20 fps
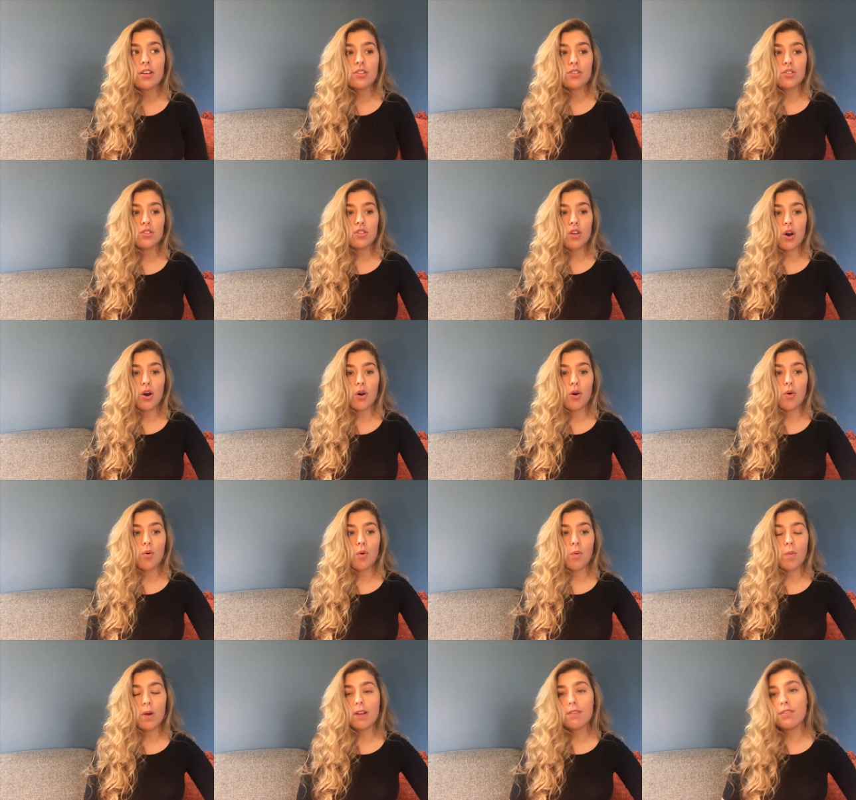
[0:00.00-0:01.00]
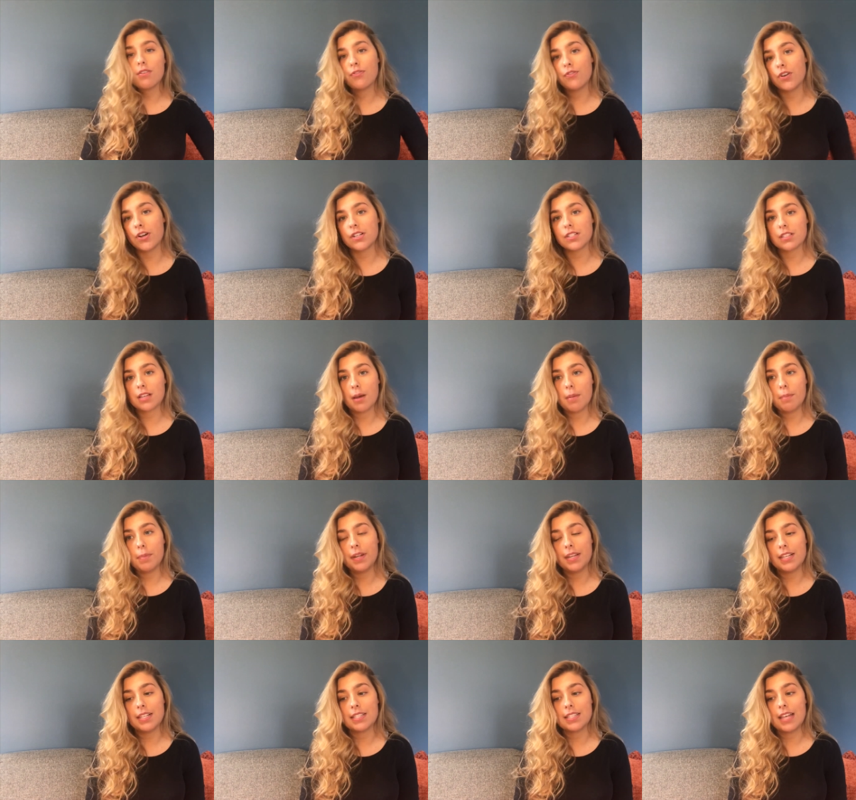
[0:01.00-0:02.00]
So one of the first
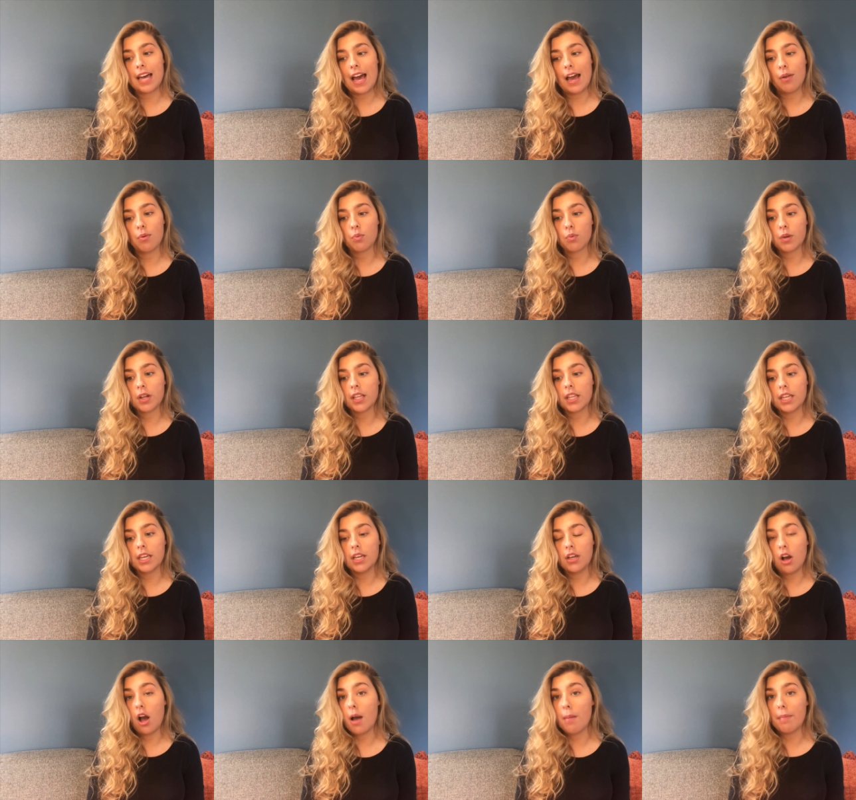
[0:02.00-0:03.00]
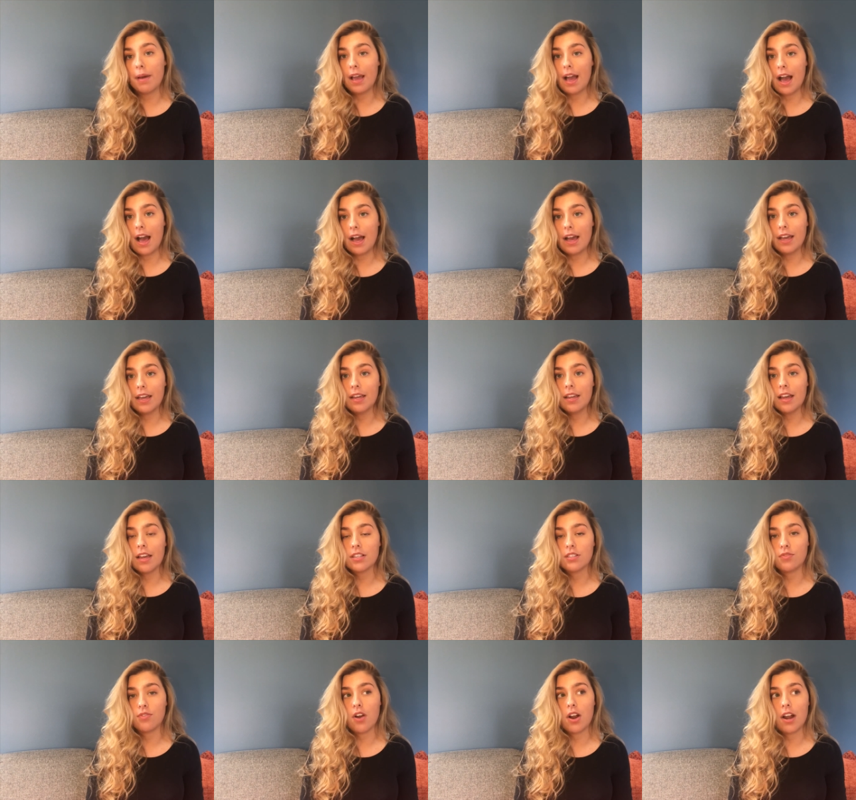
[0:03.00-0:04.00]
companies that really caught my eye
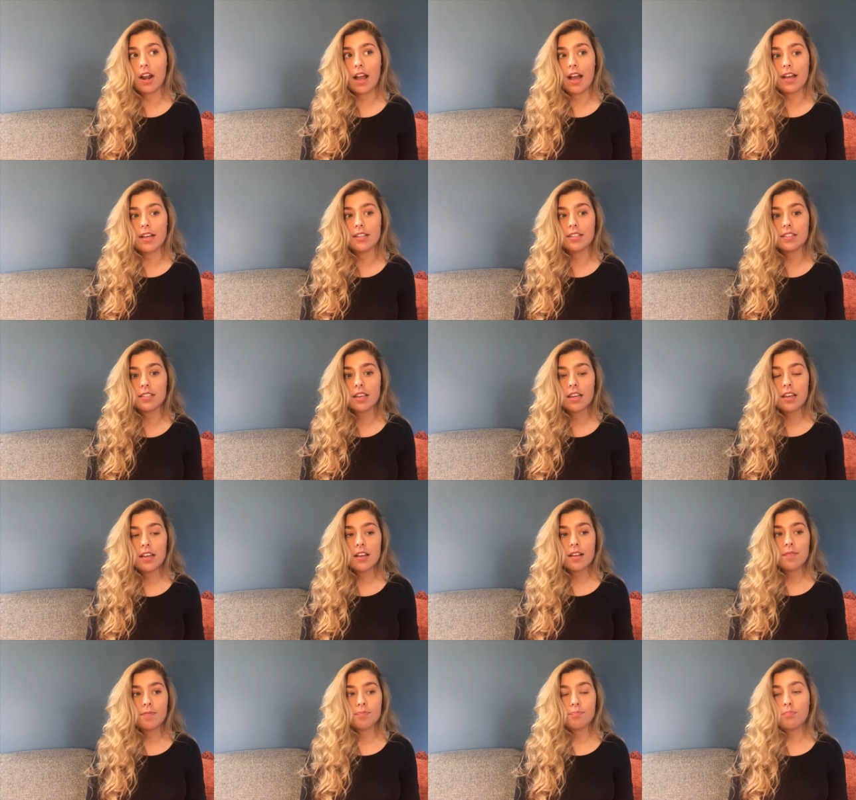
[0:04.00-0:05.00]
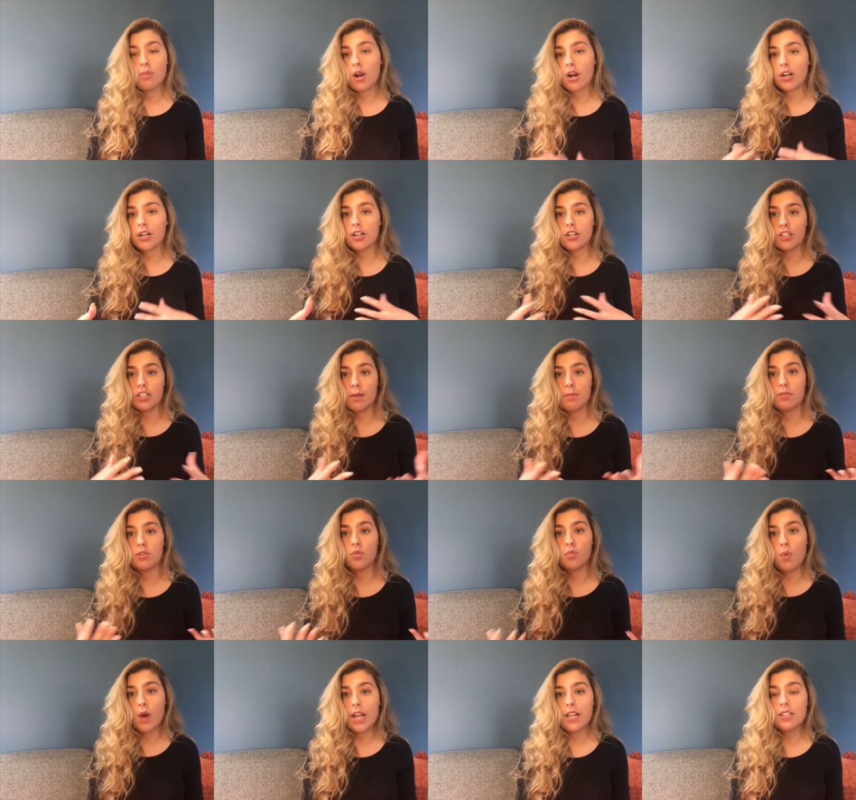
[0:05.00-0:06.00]
as far as partnerships
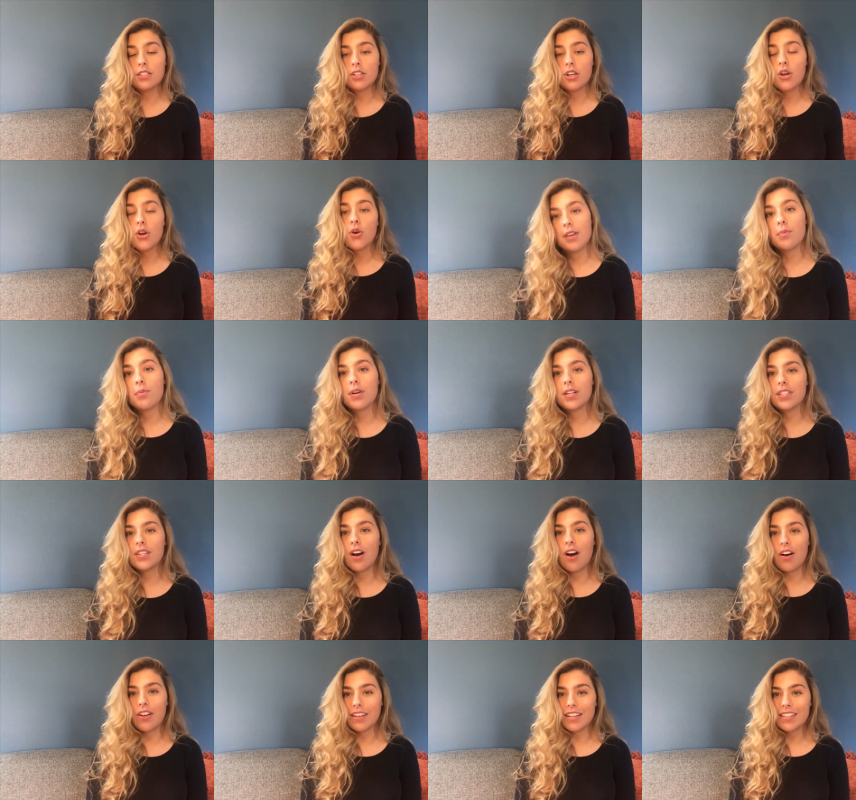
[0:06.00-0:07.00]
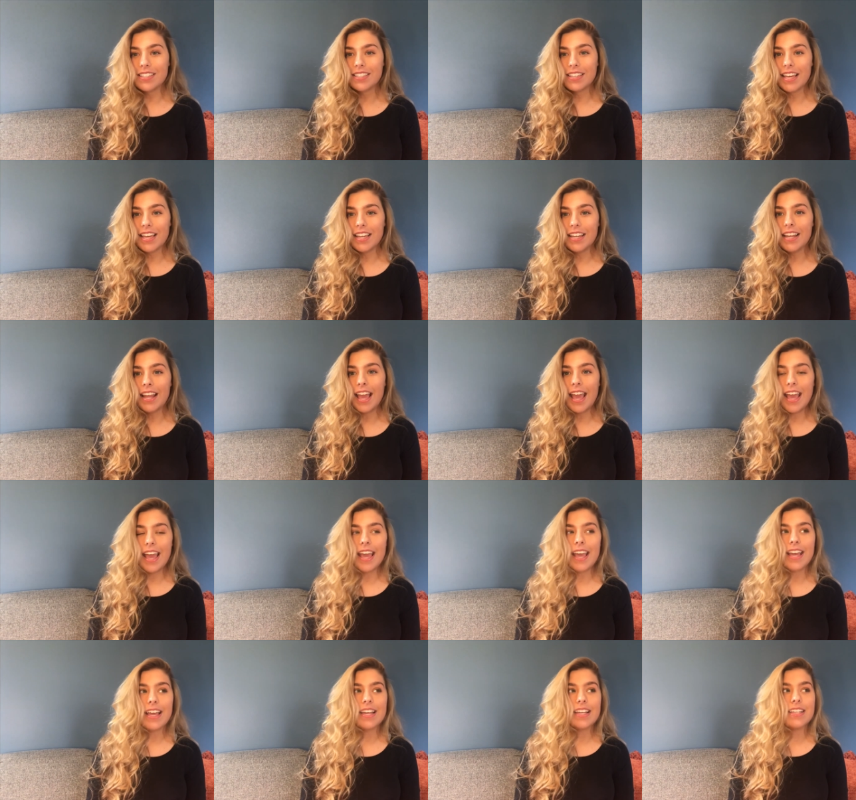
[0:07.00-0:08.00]
went was Alya Skin,
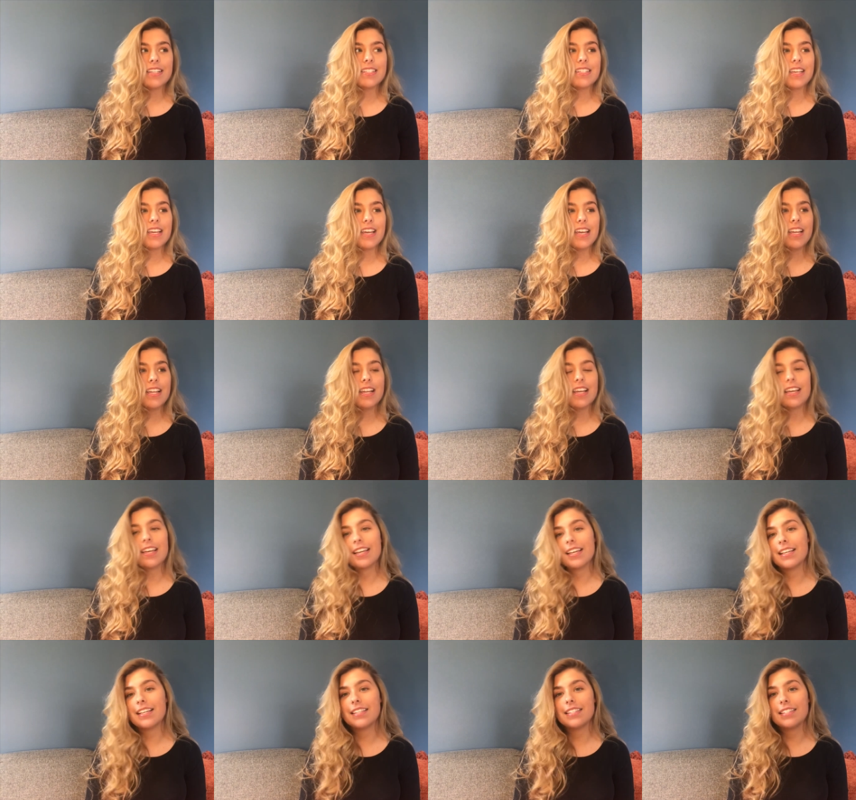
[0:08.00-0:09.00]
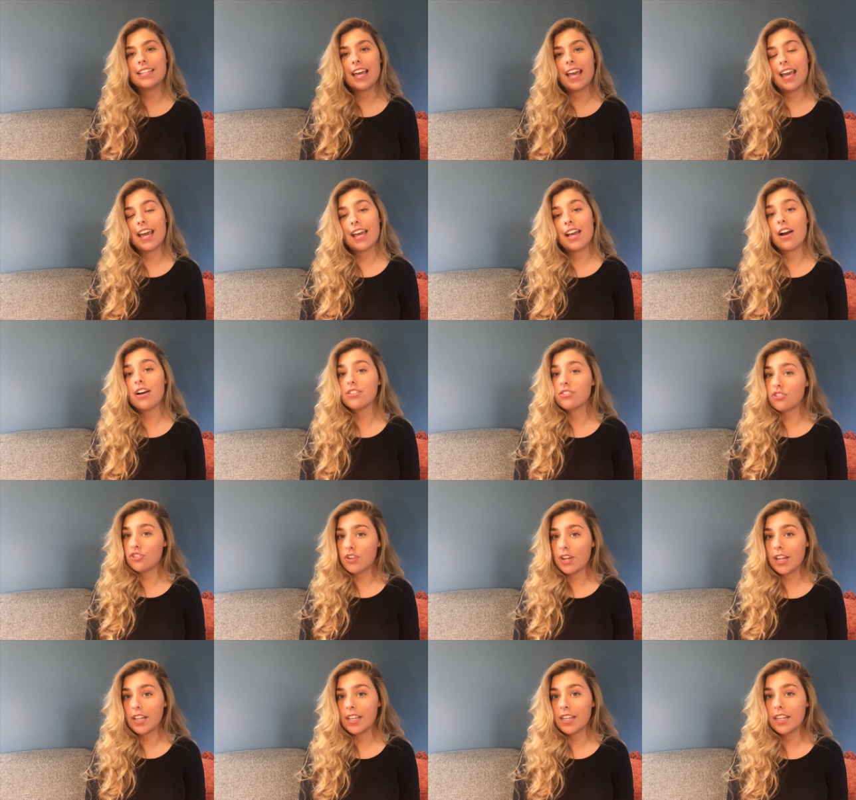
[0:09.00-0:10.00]
and it is an
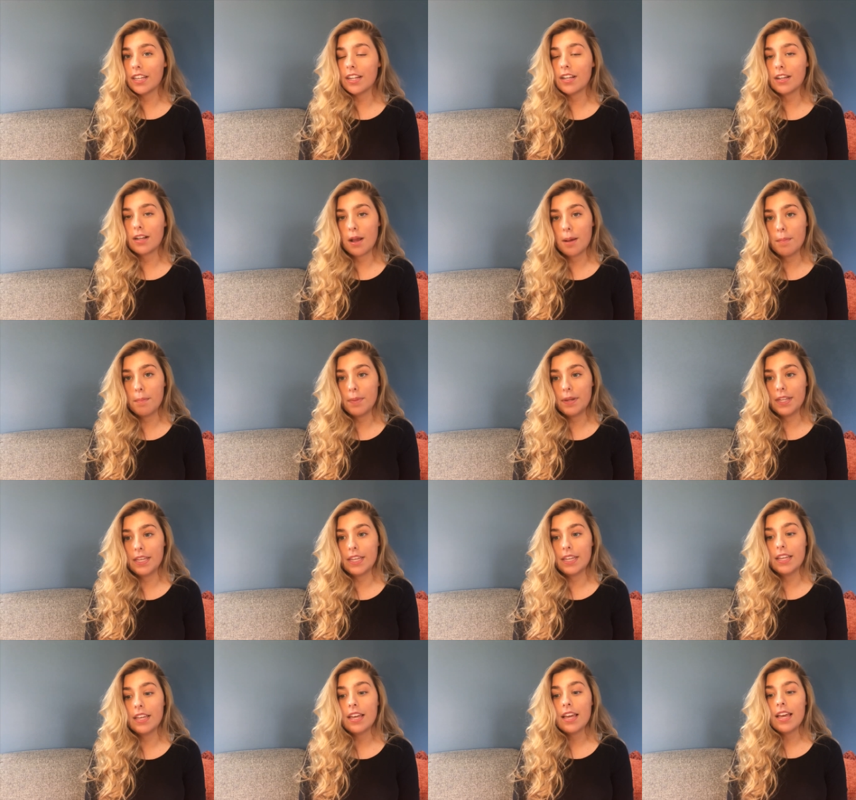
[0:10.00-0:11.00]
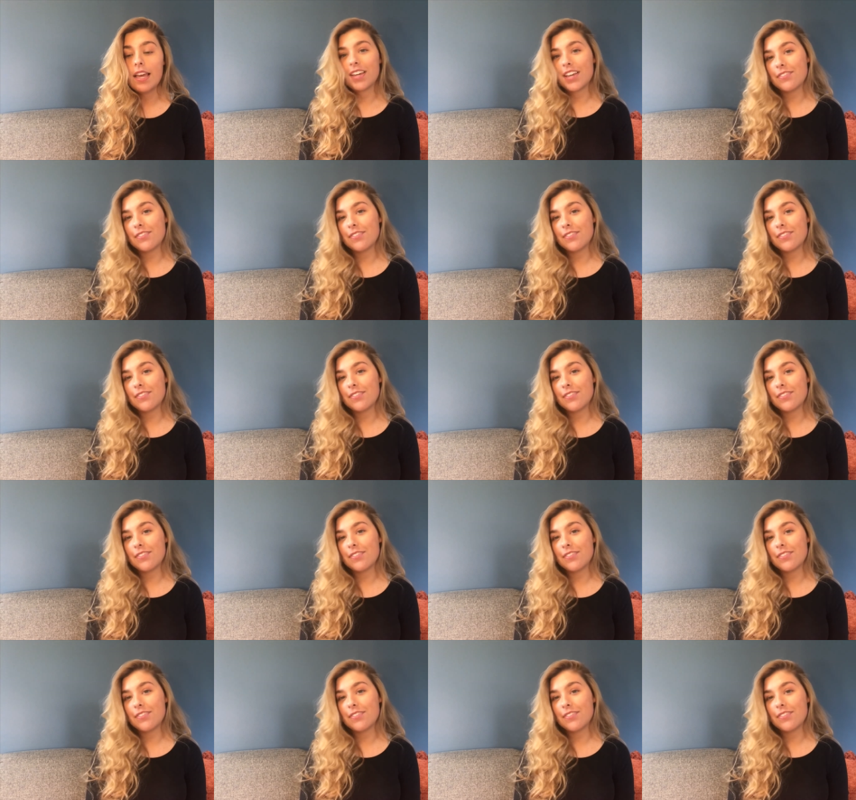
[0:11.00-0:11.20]
Australian company.